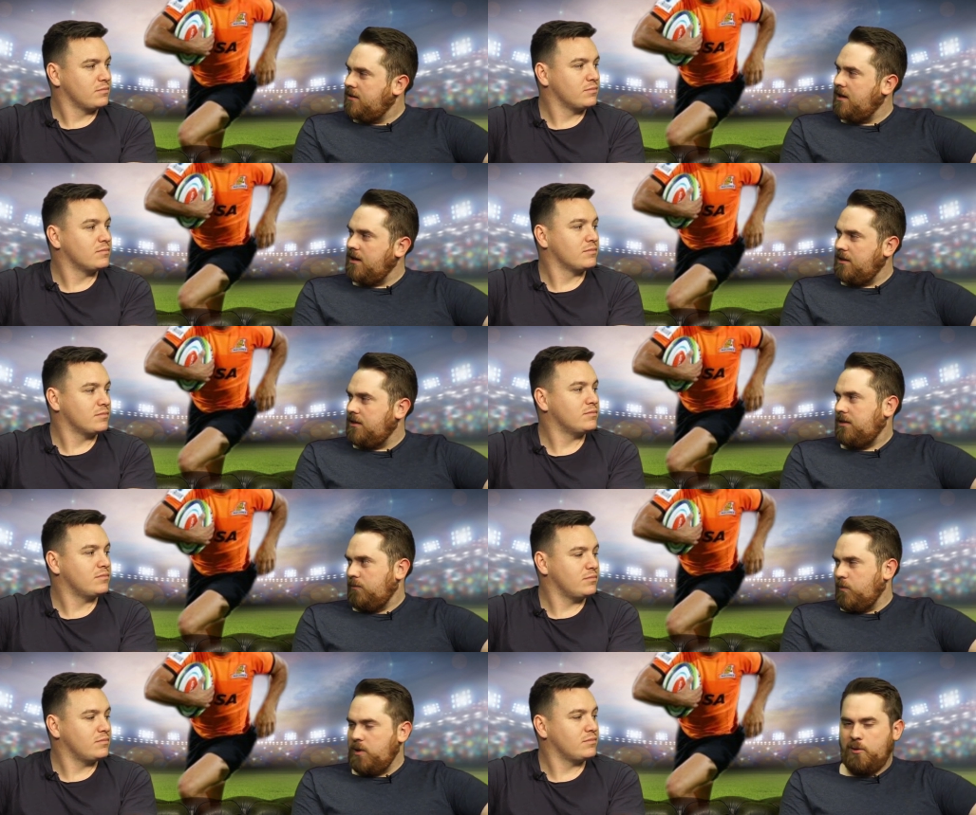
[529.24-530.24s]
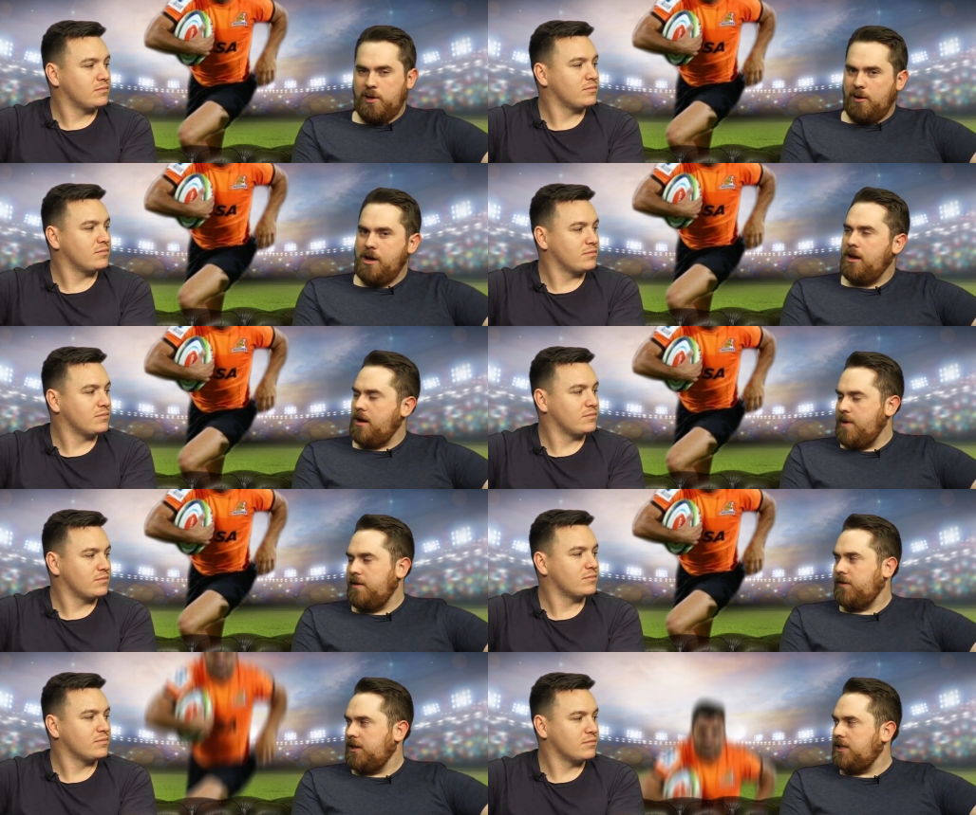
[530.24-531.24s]
Speaker 1: they we thought they were going to come
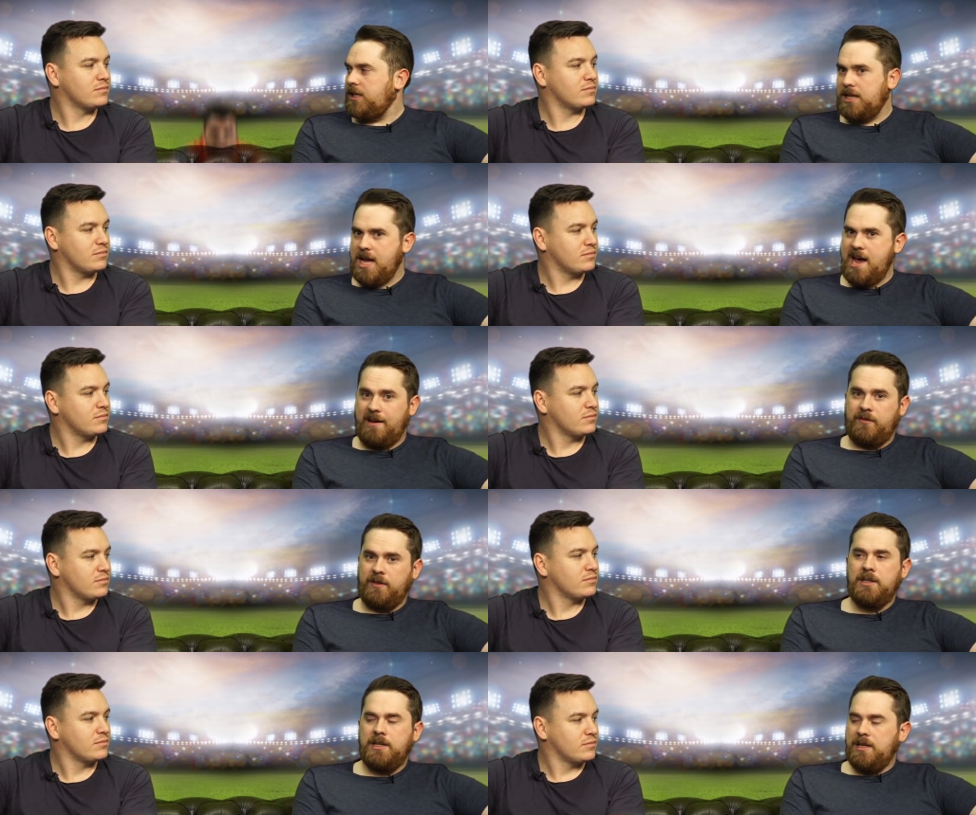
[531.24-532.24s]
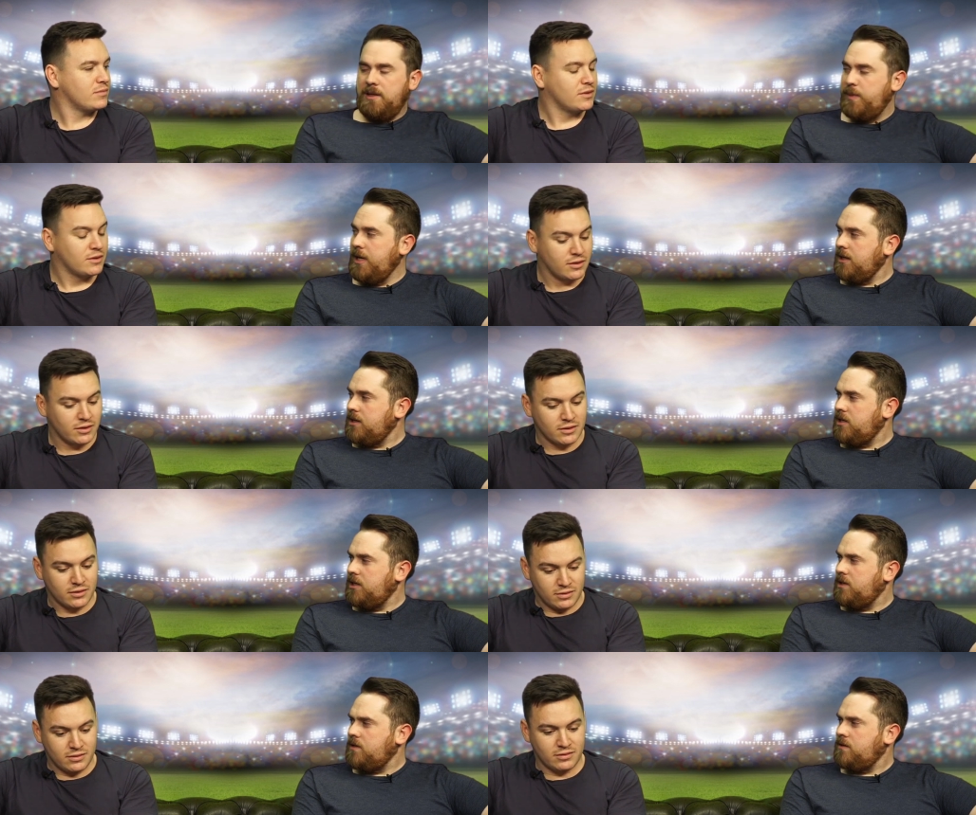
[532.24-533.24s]
out fighting, and they have. Beating the
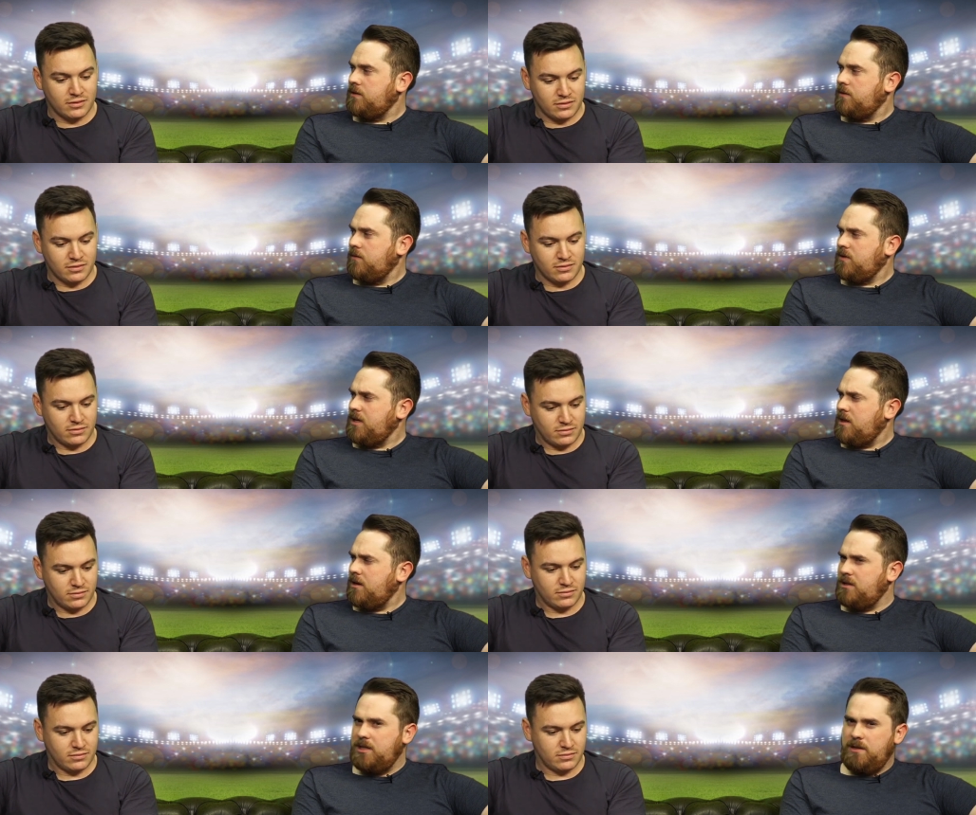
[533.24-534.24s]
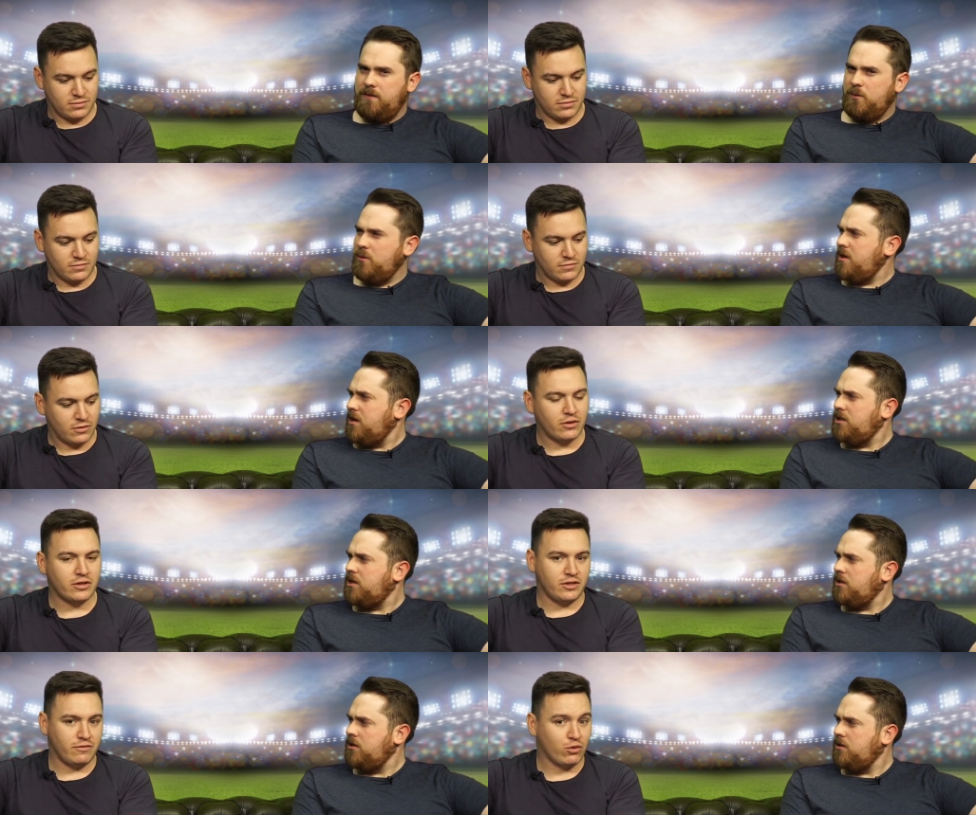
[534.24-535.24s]
Cheetahs, was it thirty-four thirty-two?
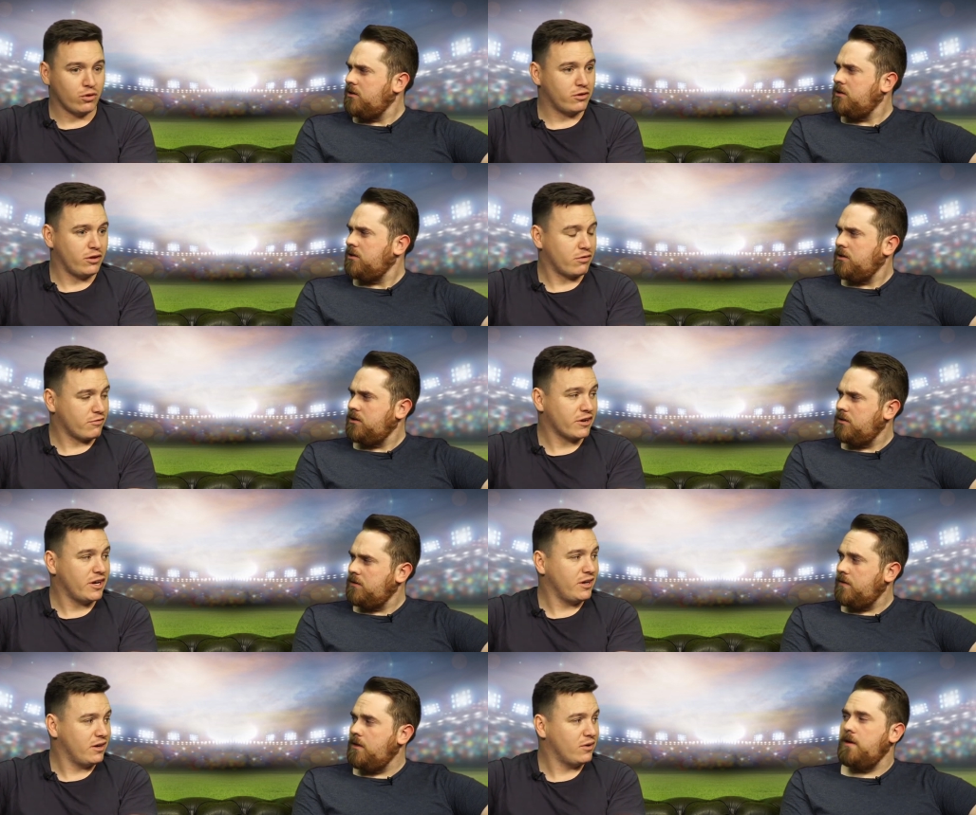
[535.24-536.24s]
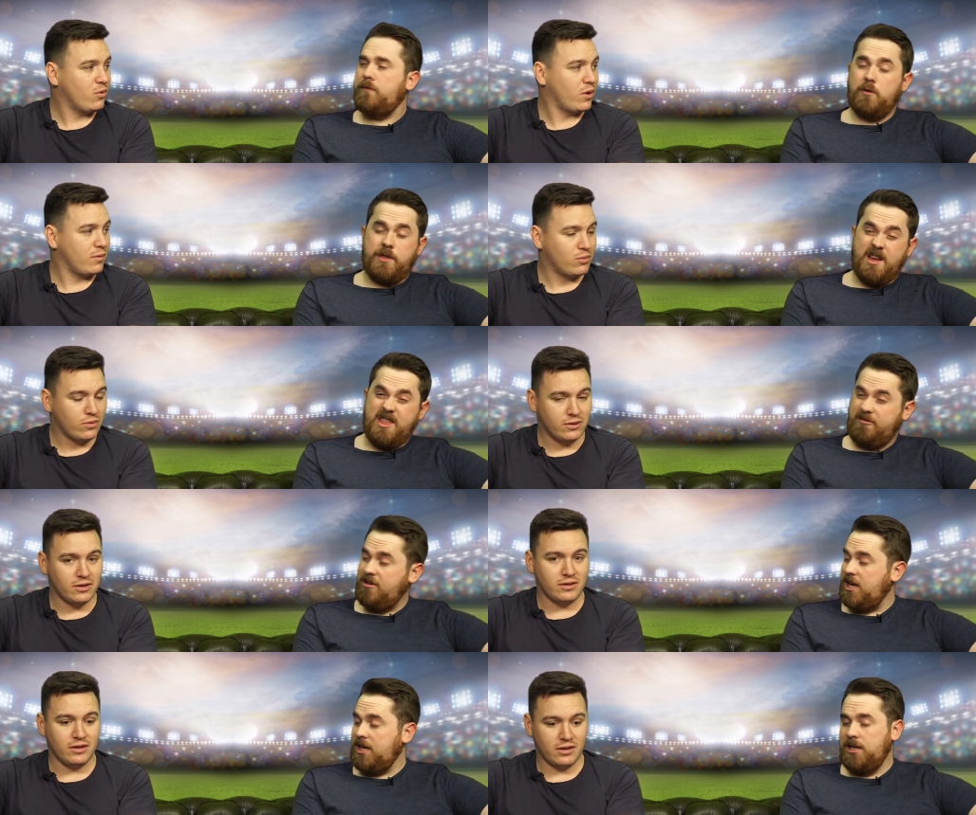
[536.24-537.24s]
Speaker 2: thirty-four thirty-three. thirty-four
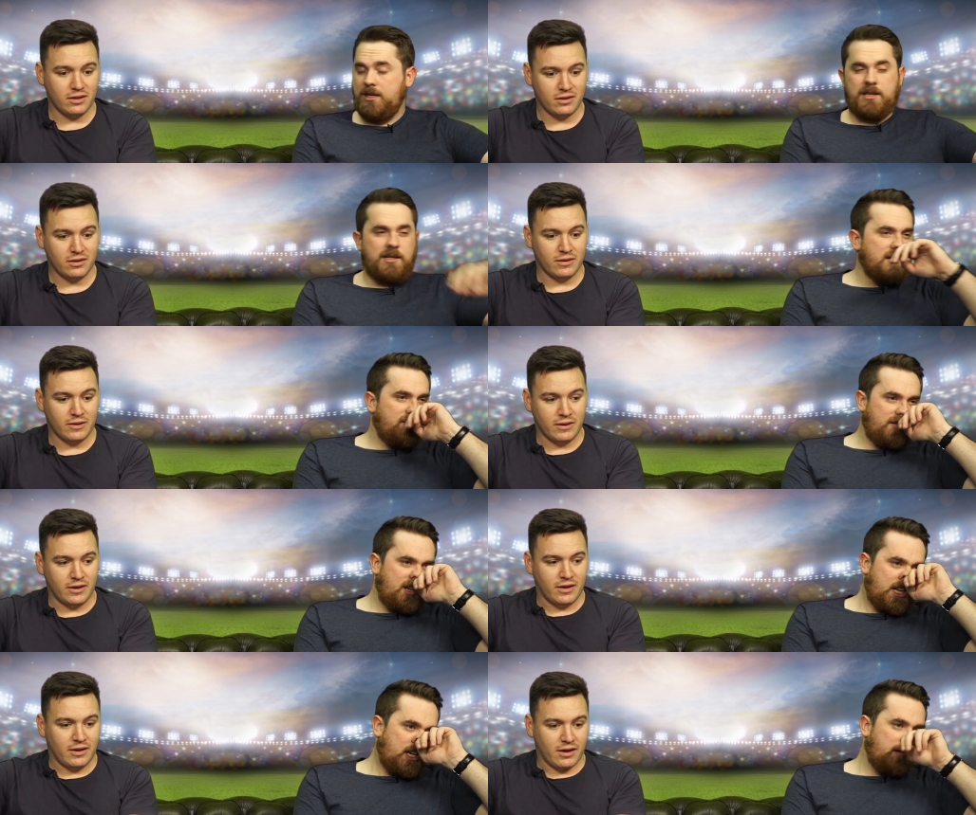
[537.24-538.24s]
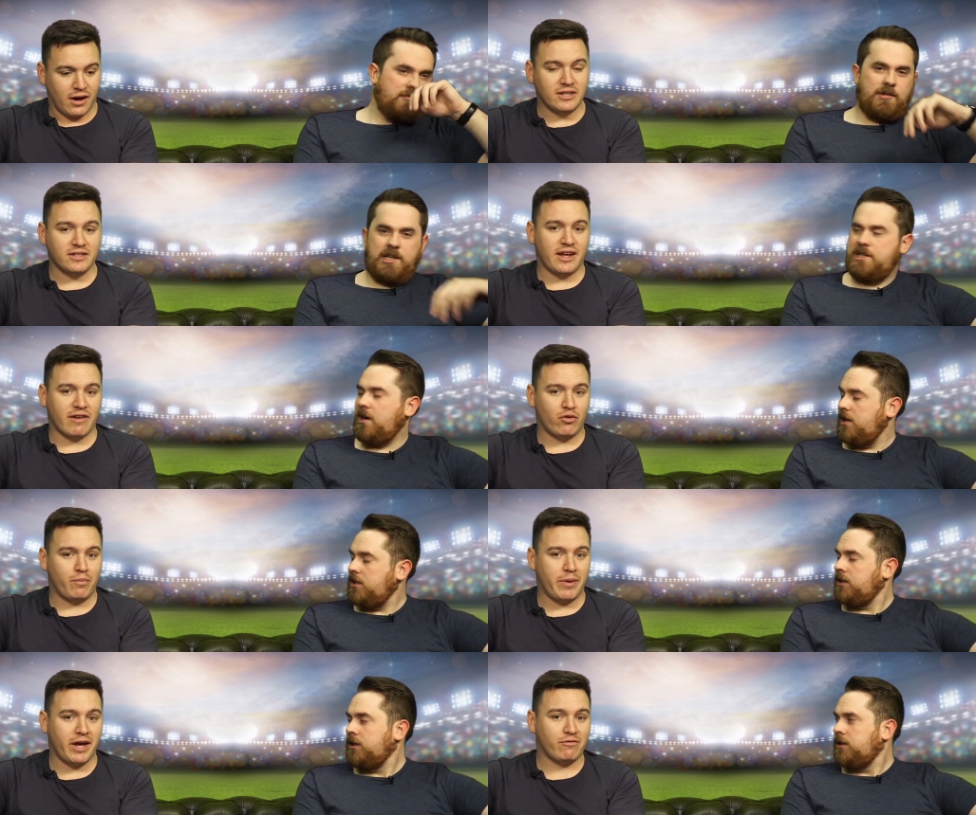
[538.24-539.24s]
Speaker 1: thirty-three. Yeah. Really,
Speaker 2: I really did tight. Have
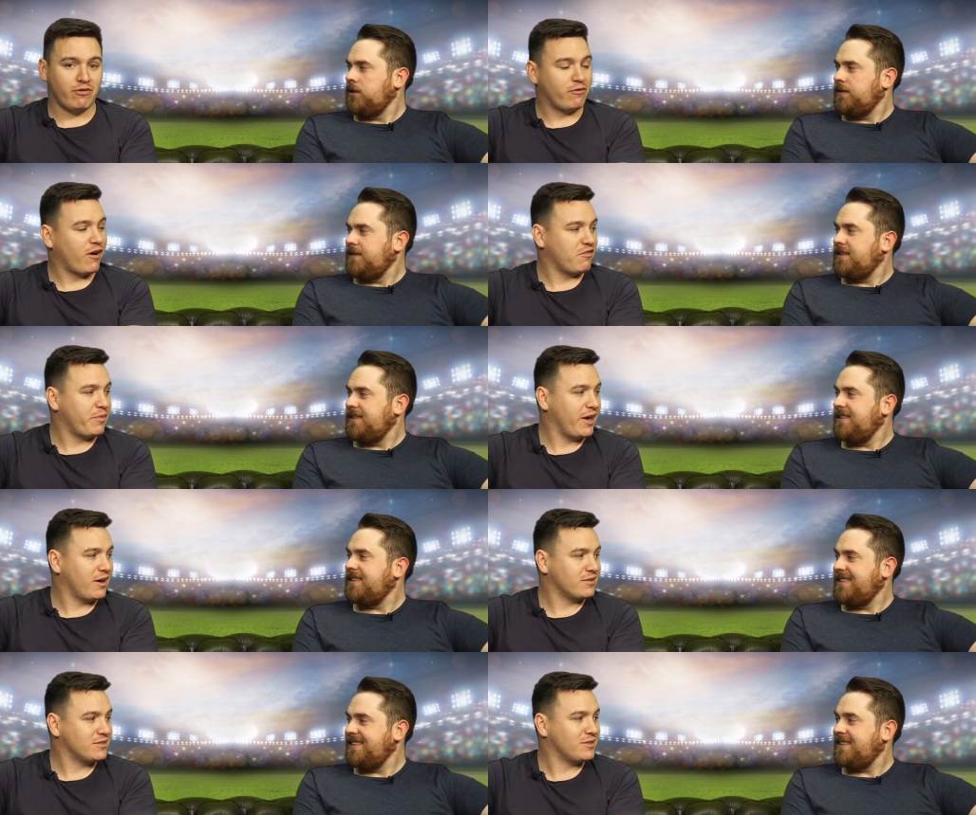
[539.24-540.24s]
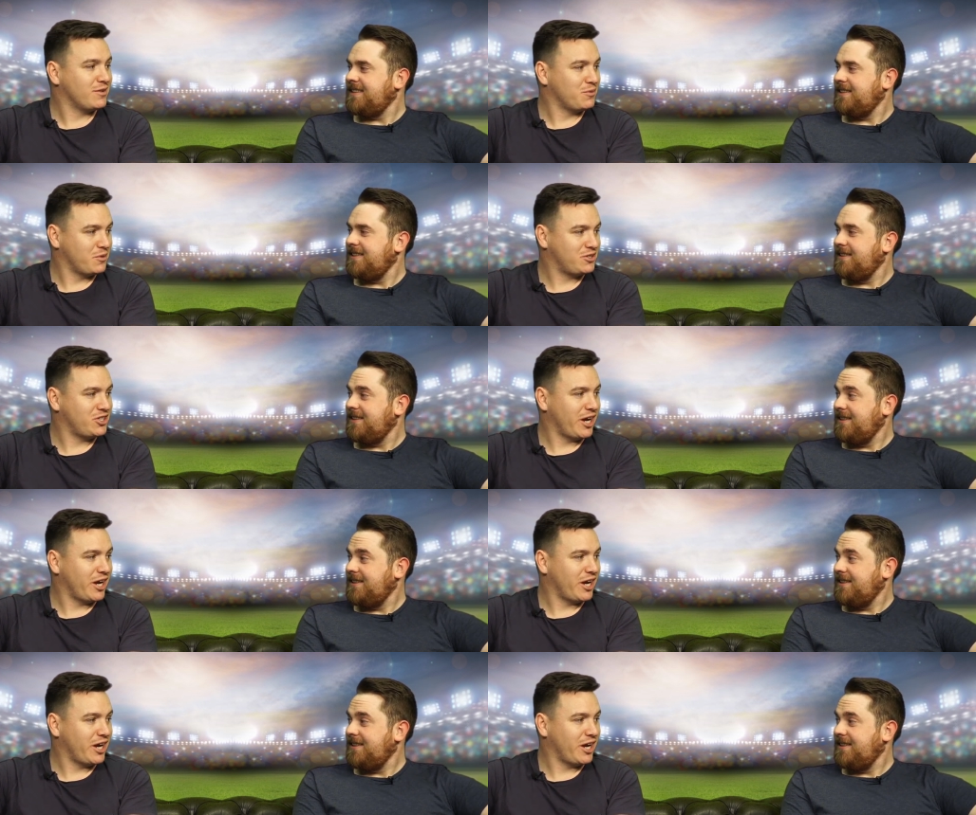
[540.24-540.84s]
a bet for five pounds with